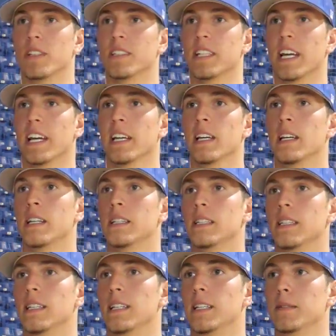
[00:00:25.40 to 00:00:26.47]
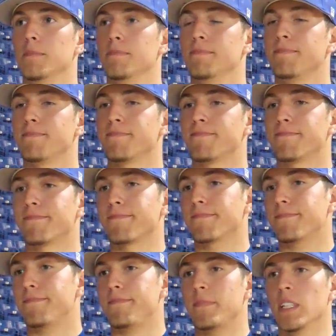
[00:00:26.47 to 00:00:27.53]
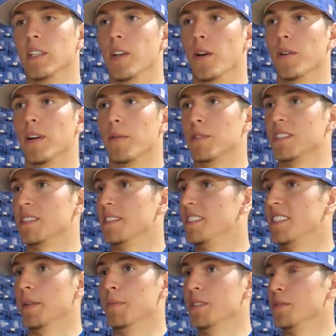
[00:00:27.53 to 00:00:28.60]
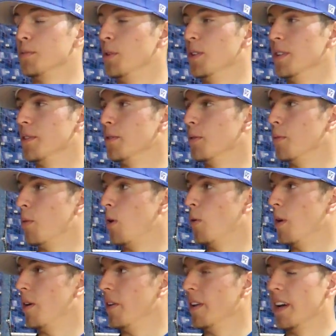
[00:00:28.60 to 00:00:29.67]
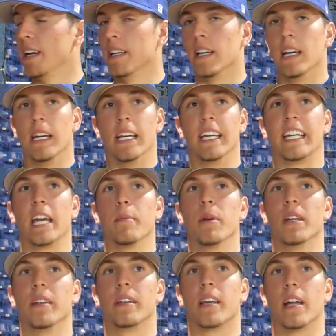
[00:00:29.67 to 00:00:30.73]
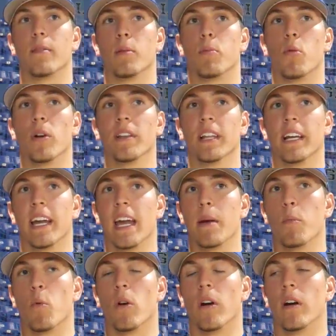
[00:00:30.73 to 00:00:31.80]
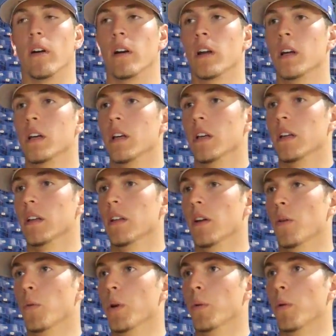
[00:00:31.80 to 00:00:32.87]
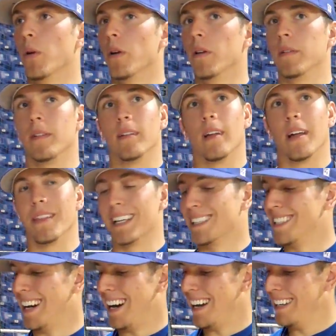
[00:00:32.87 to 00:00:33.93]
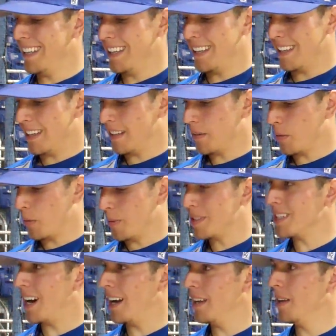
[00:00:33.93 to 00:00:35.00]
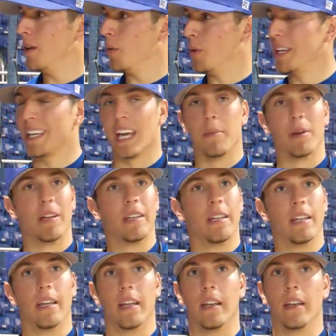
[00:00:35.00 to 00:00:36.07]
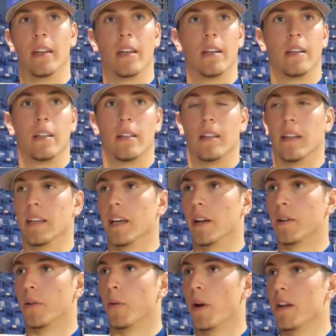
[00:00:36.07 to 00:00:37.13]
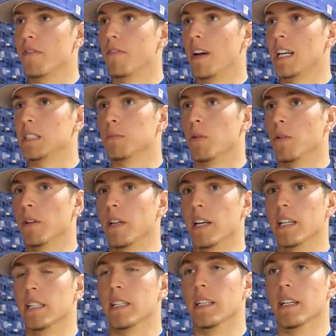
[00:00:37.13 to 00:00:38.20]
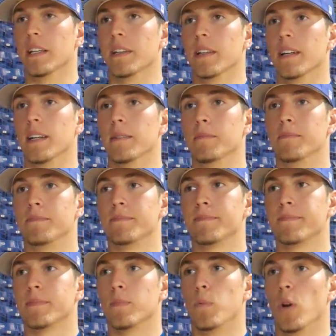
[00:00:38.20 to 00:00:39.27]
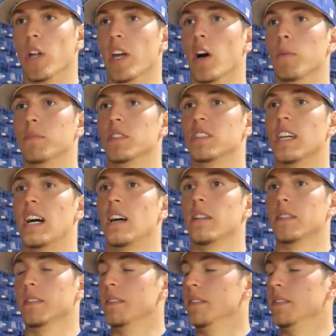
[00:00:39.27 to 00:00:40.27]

bit today. Um, I want Simmons really threw the ball well tonight. He came in kind of a point in the game where, you know, we were I think tied. Yeah. Were we tied yeah. when he came in? And he had a great fastball tonight and uh, really helped us out,